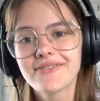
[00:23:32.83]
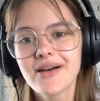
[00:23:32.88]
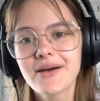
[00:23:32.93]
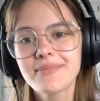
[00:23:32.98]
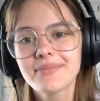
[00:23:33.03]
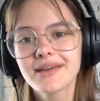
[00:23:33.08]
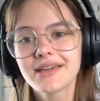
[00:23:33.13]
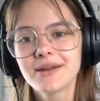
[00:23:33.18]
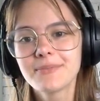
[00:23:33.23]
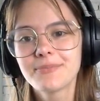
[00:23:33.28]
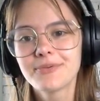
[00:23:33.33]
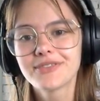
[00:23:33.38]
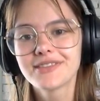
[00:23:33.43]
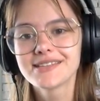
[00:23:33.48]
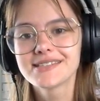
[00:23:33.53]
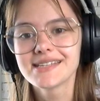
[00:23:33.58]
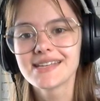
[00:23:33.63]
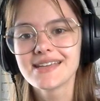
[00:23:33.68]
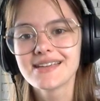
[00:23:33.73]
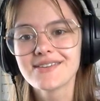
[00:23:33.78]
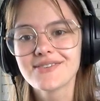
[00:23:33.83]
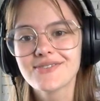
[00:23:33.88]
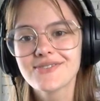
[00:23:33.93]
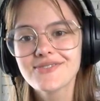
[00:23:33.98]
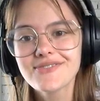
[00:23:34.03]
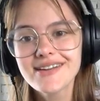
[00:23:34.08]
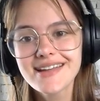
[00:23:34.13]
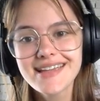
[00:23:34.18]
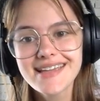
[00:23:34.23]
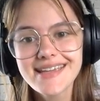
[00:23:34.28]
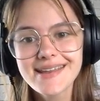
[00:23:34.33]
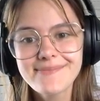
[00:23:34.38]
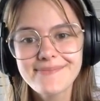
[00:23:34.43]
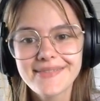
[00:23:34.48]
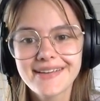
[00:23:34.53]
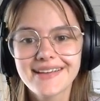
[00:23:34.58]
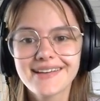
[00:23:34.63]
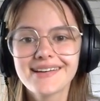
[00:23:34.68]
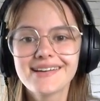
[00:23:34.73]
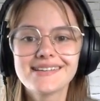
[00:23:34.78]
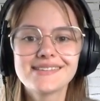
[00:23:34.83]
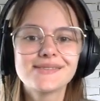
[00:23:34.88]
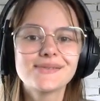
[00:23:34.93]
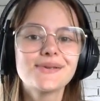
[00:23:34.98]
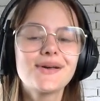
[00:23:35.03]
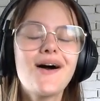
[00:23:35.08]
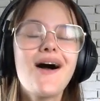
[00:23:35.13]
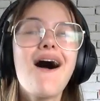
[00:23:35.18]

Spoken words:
I'm gonna put this in grade because,